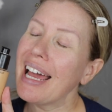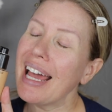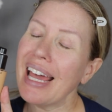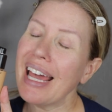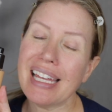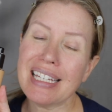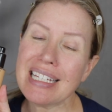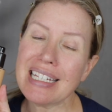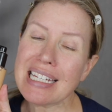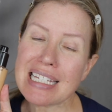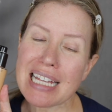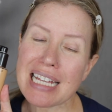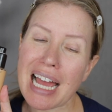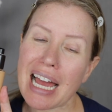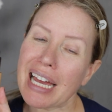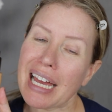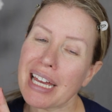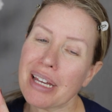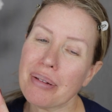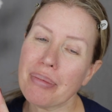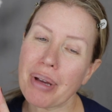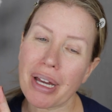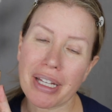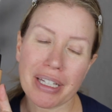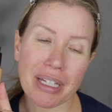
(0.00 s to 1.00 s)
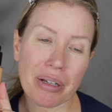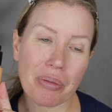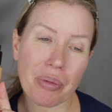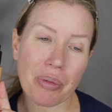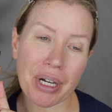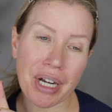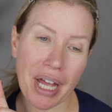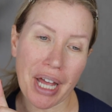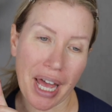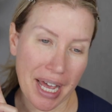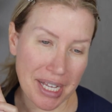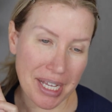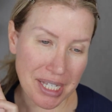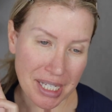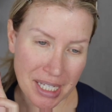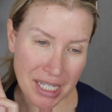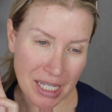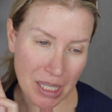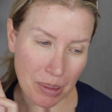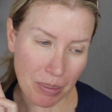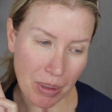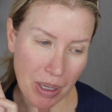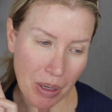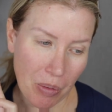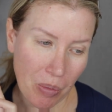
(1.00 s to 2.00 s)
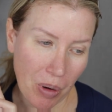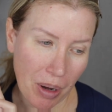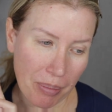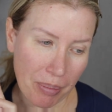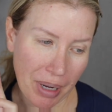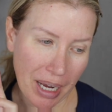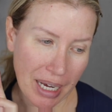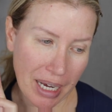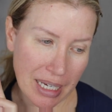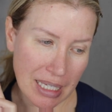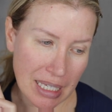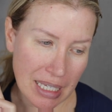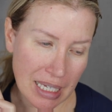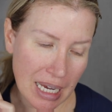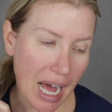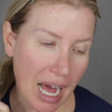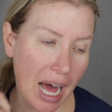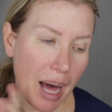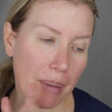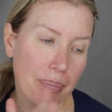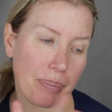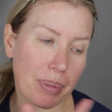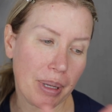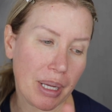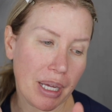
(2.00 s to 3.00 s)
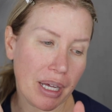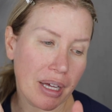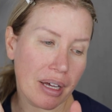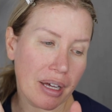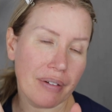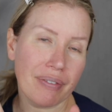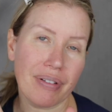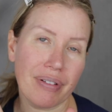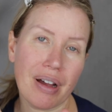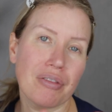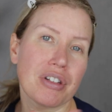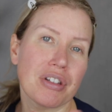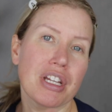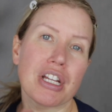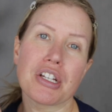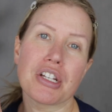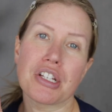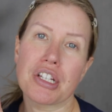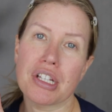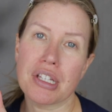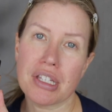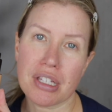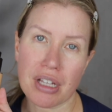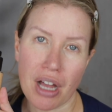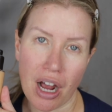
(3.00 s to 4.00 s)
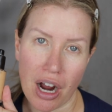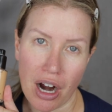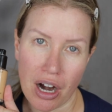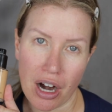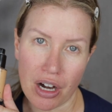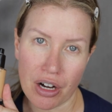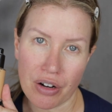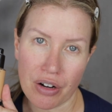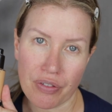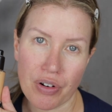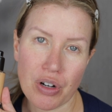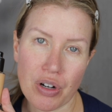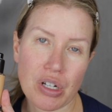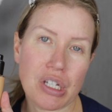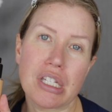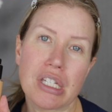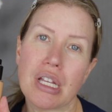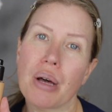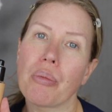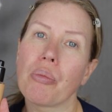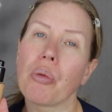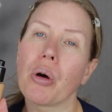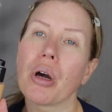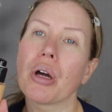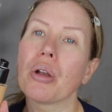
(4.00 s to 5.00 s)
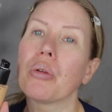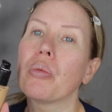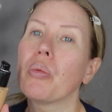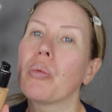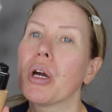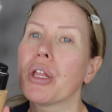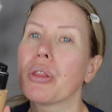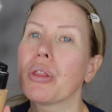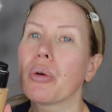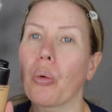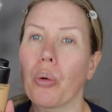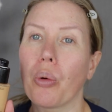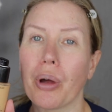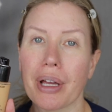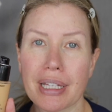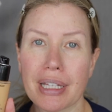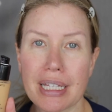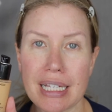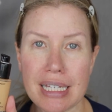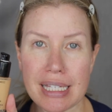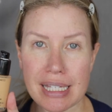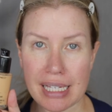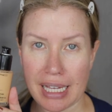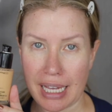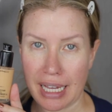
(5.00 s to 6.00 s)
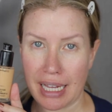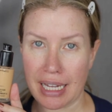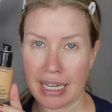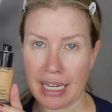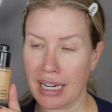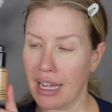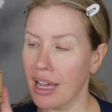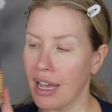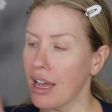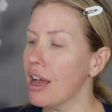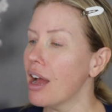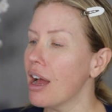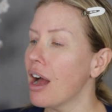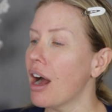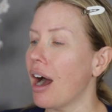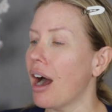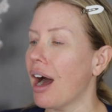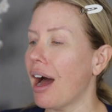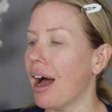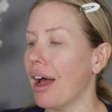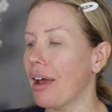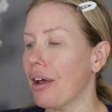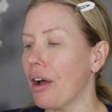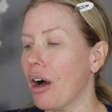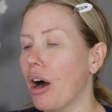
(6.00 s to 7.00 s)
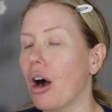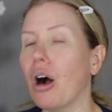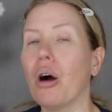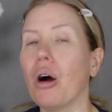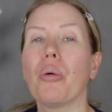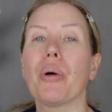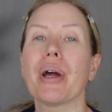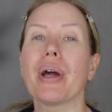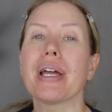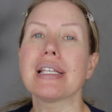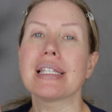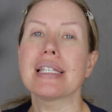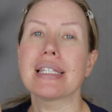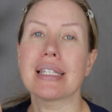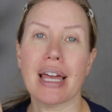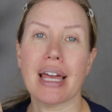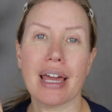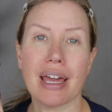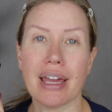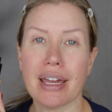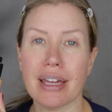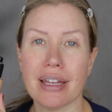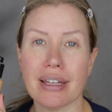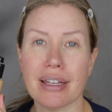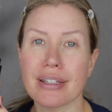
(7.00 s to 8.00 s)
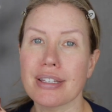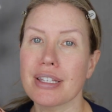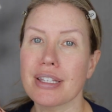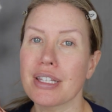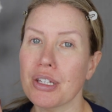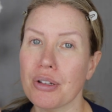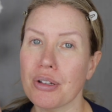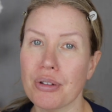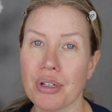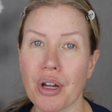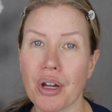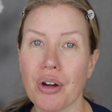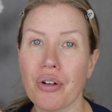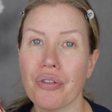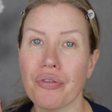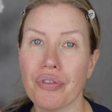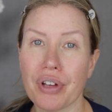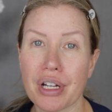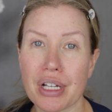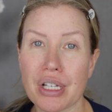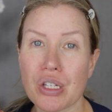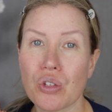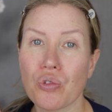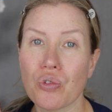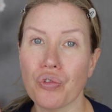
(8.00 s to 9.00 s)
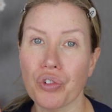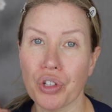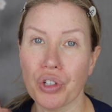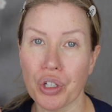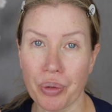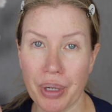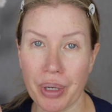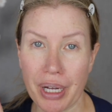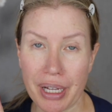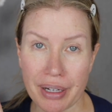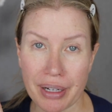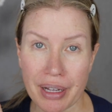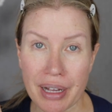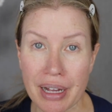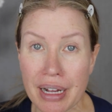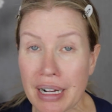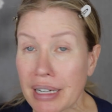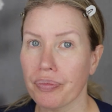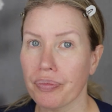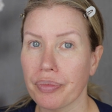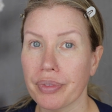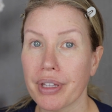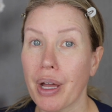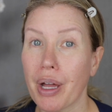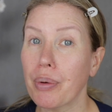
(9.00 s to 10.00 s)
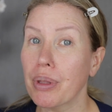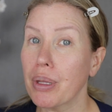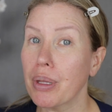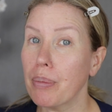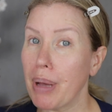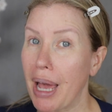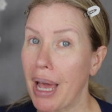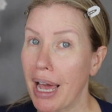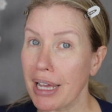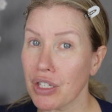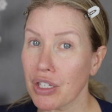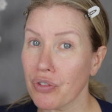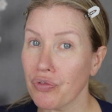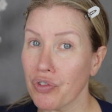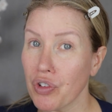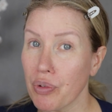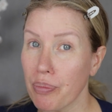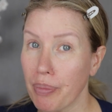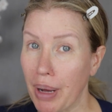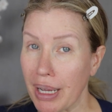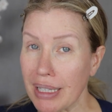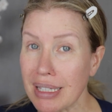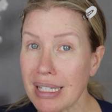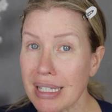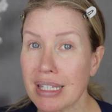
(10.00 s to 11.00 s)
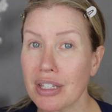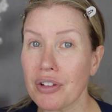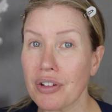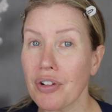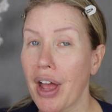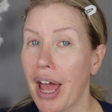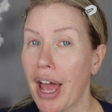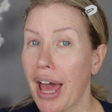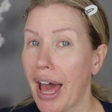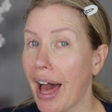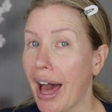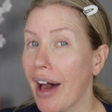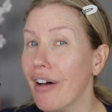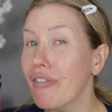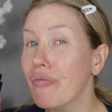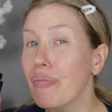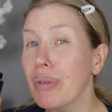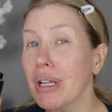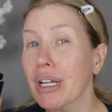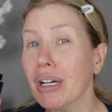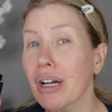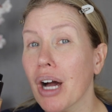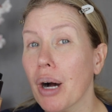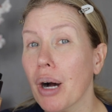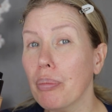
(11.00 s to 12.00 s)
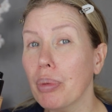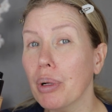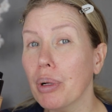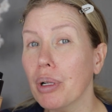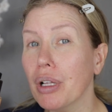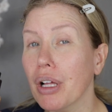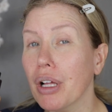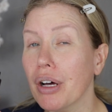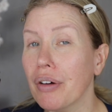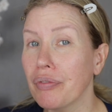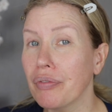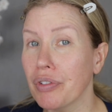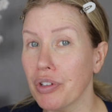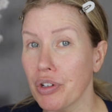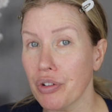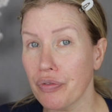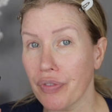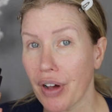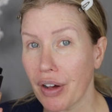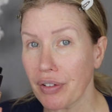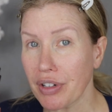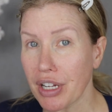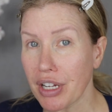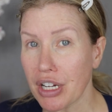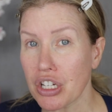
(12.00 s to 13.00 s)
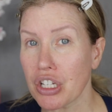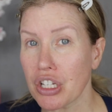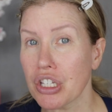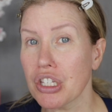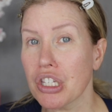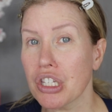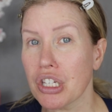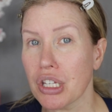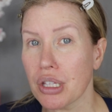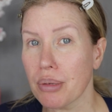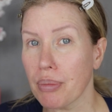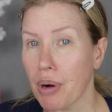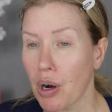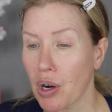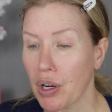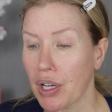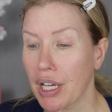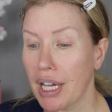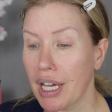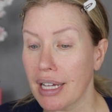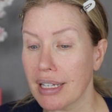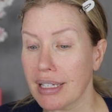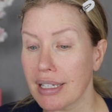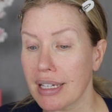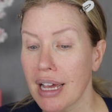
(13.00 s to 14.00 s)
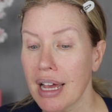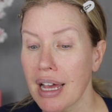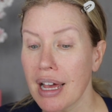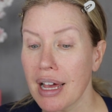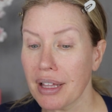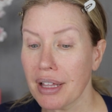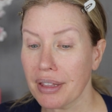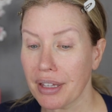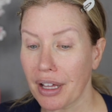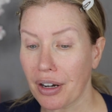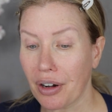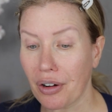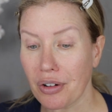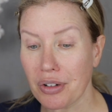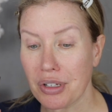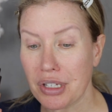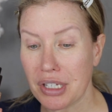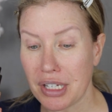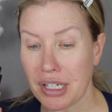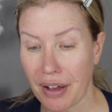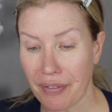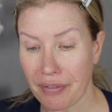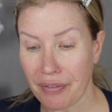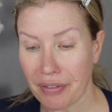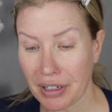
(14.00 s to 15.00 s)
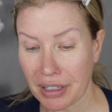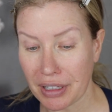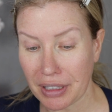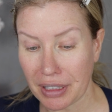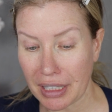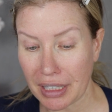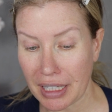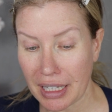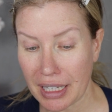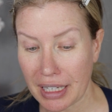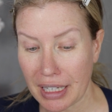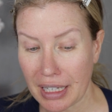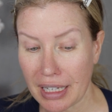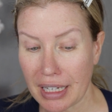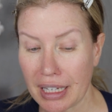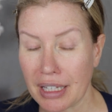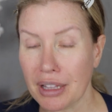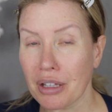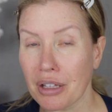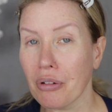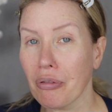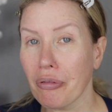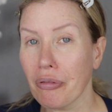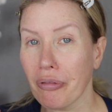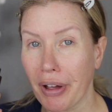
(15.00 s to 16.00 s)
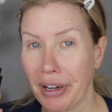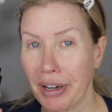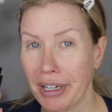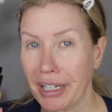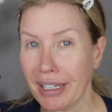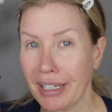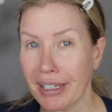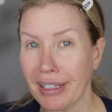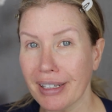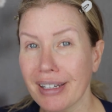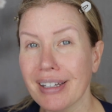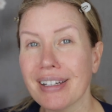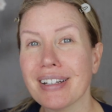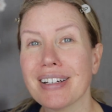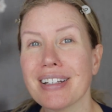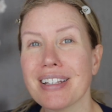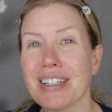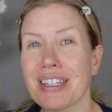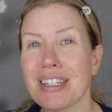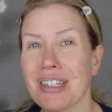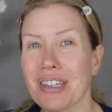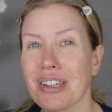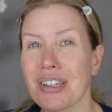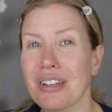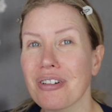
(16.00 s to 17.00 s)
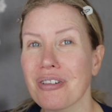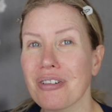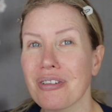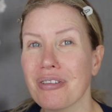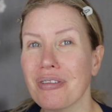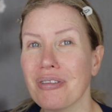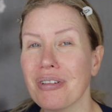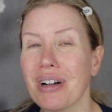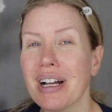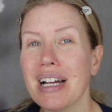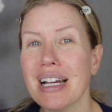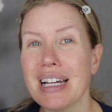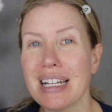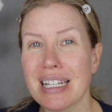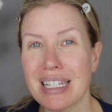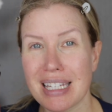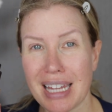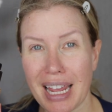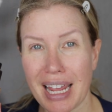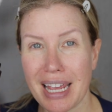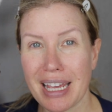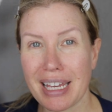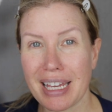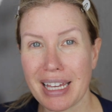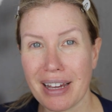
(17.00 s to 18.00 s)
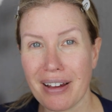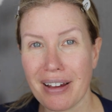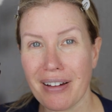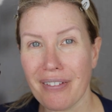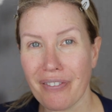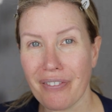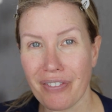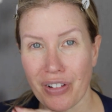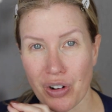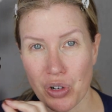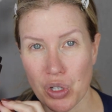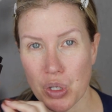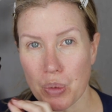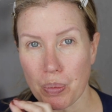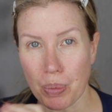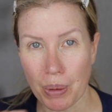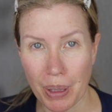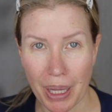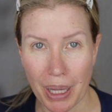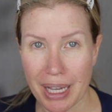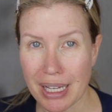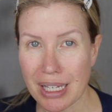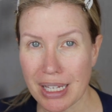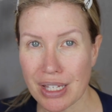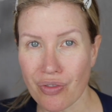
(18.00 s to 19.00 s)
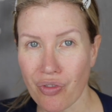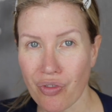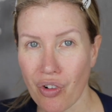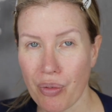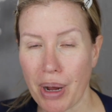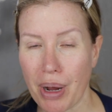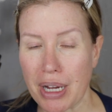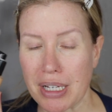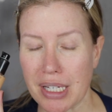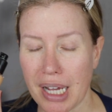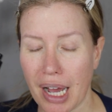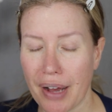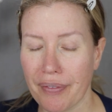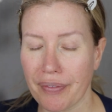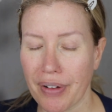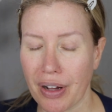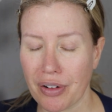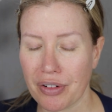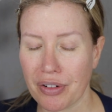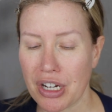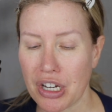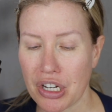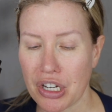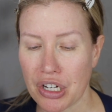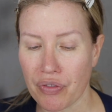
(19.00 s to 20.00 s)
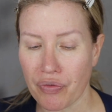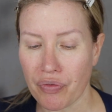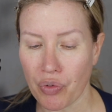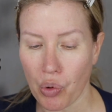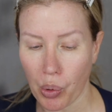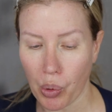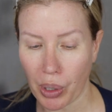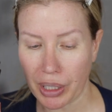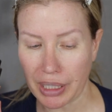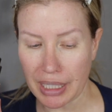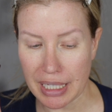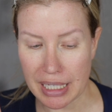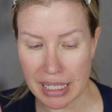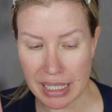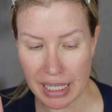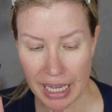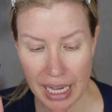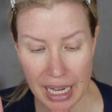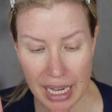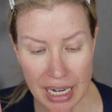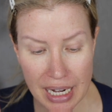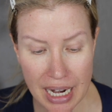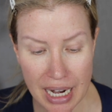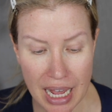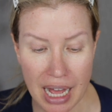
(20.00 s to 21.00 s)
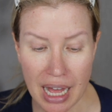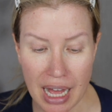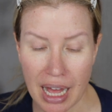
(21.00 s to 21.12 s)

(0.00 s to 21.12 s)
Anytime anyone asks me what my top foundations are for someone with oily skin, I always say Studio Fix Fluid. Now, in the past few months, there have been a couple of new foundations to the market that are definitely in the running to take first place for my top foundation for oily skin.